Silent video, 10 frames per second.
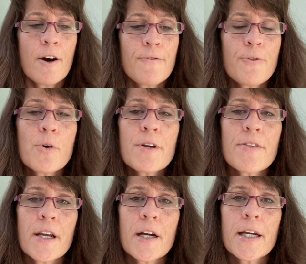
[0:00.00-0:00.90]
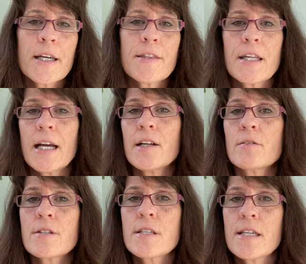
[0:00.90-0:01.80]
A fourth area that I
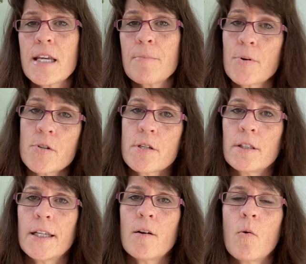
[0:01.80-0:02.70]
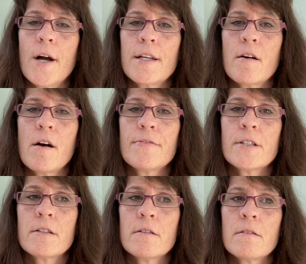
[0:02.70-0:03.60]
don't see personally quite
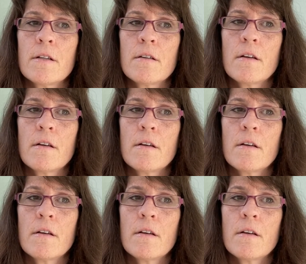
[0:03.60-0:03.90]
often,